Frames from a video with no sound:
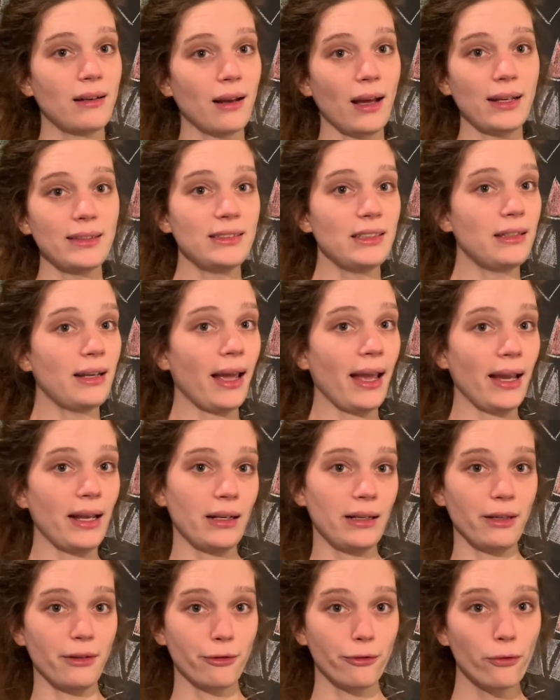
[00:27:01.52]

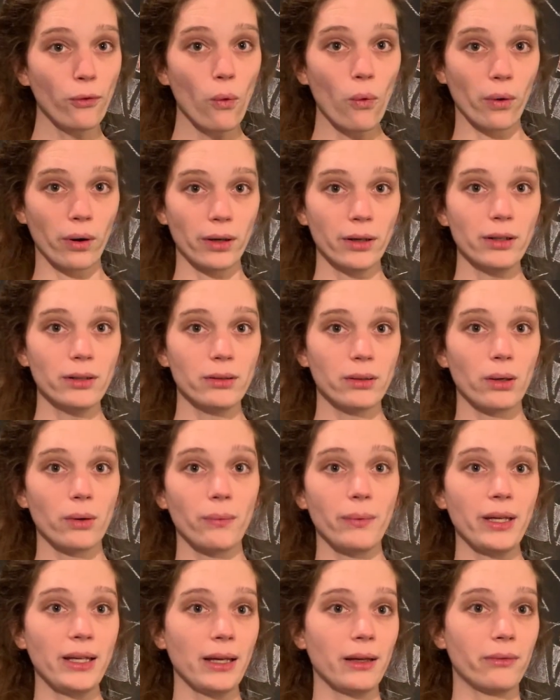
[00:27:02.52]
1984,
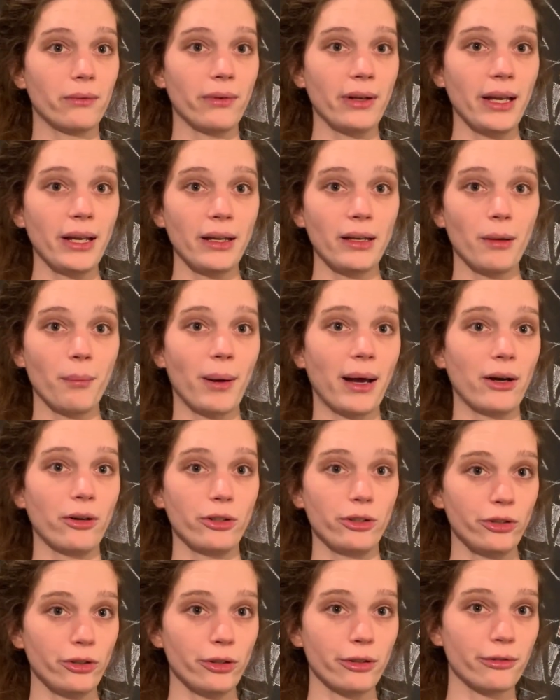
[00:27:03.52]
we can read
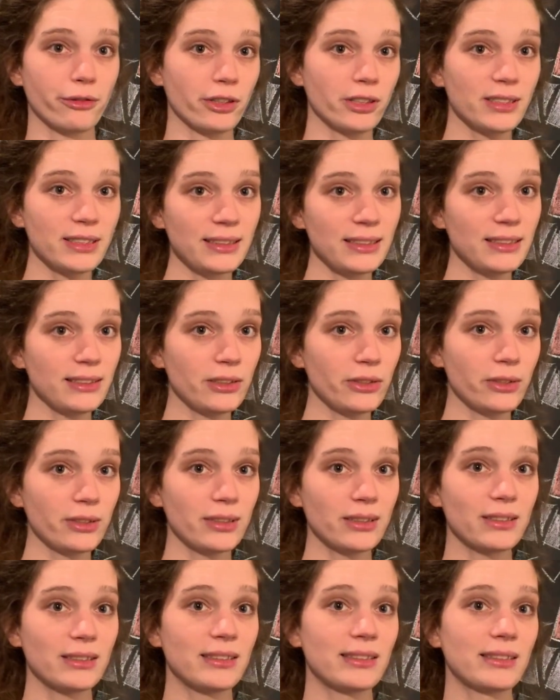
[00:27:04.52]
about university
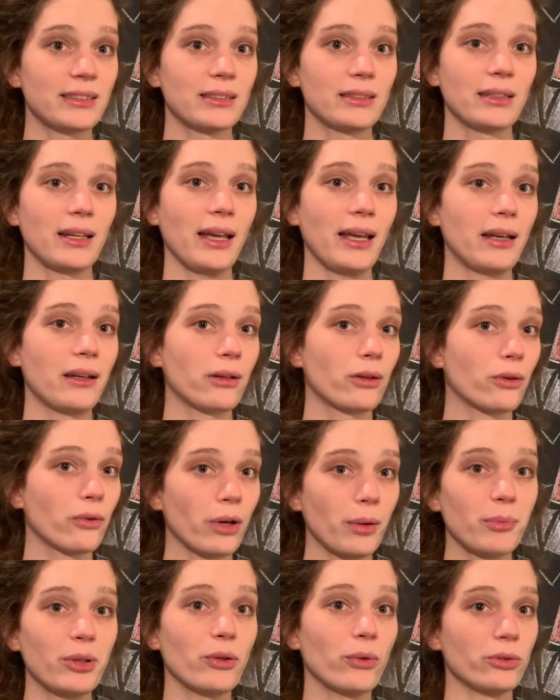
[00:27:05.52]
students in
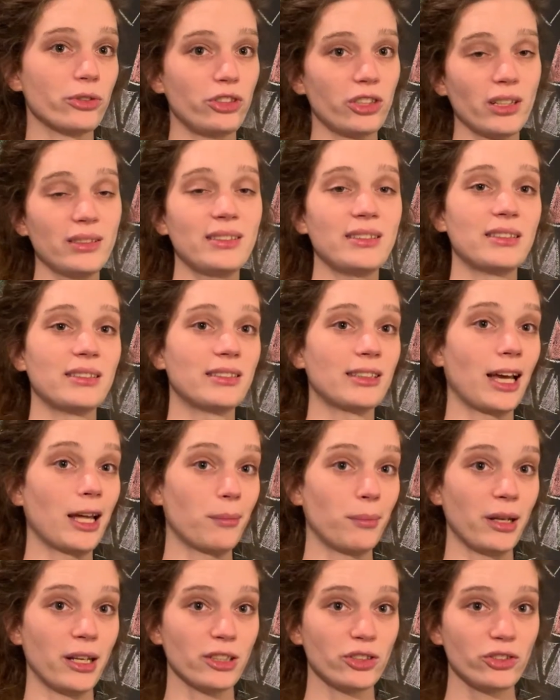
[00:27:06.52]
criminal justice
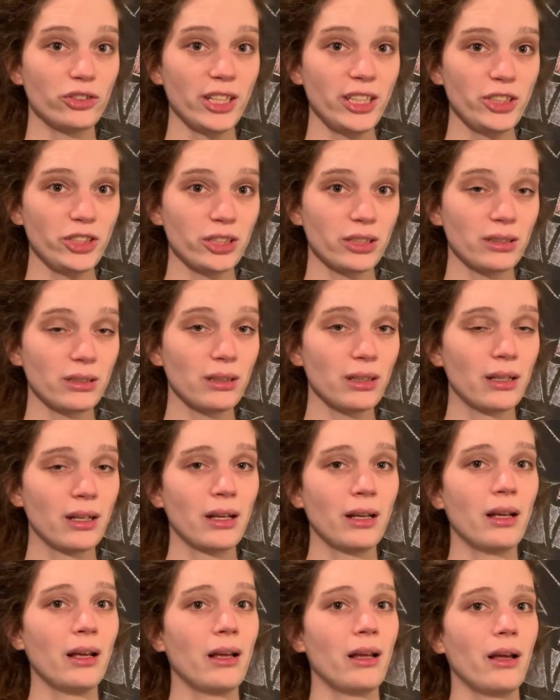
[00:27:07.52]
administration
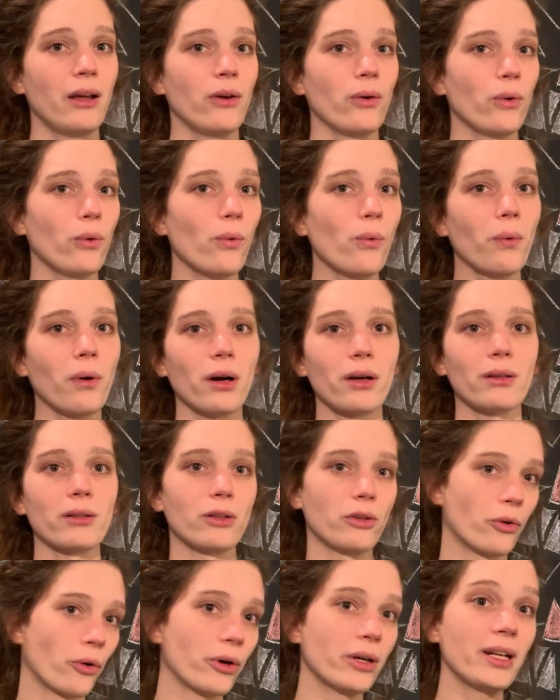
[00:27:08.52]
who are
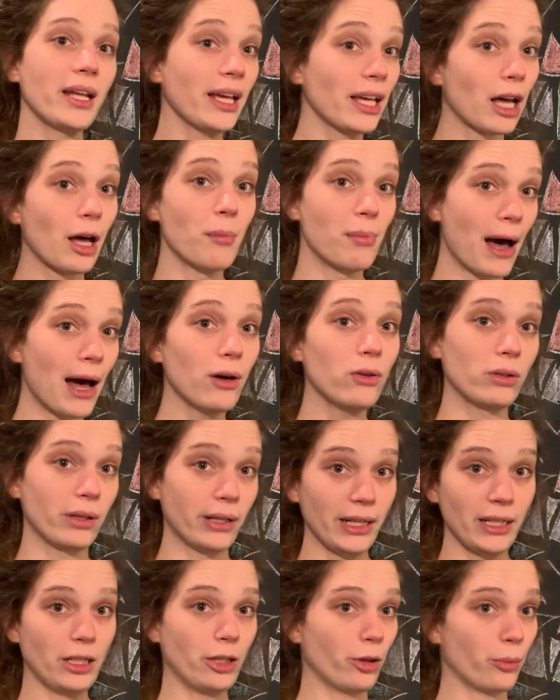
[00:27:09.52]
learning about
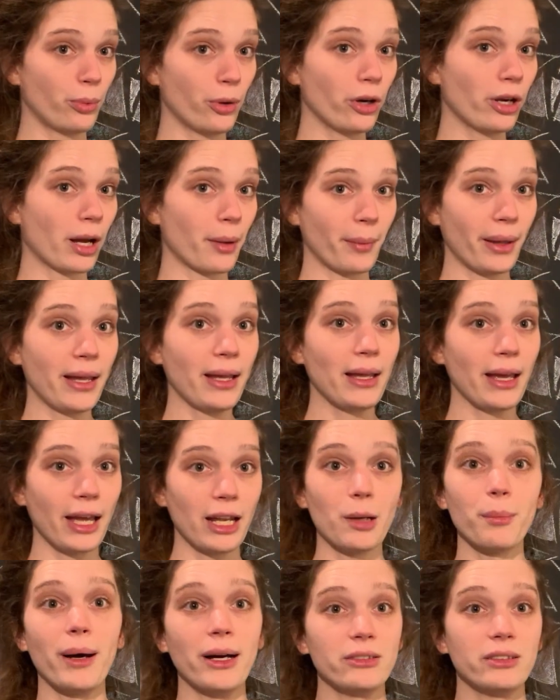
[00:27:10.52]
linear programming and
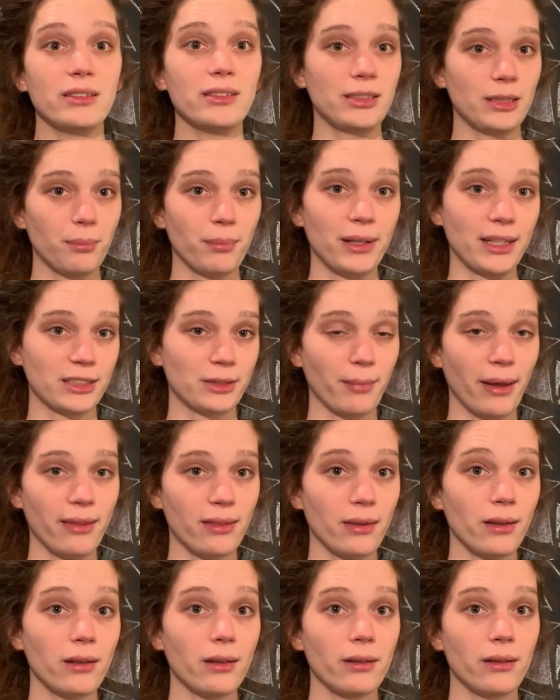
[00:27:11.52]
about the simplex
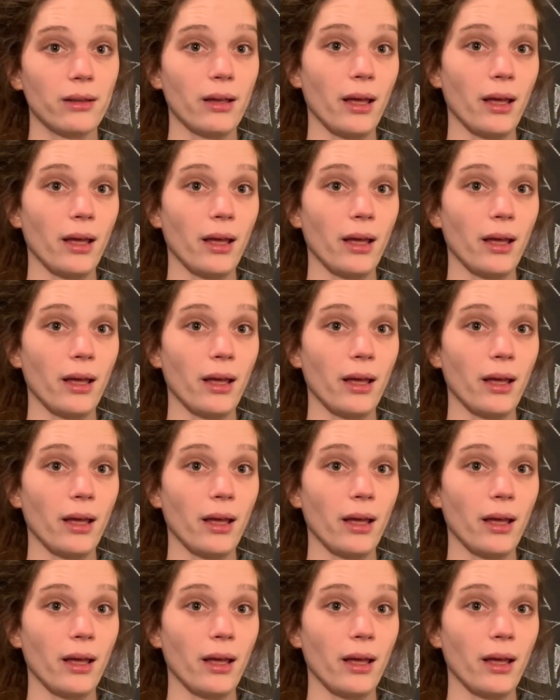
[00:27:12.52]
method,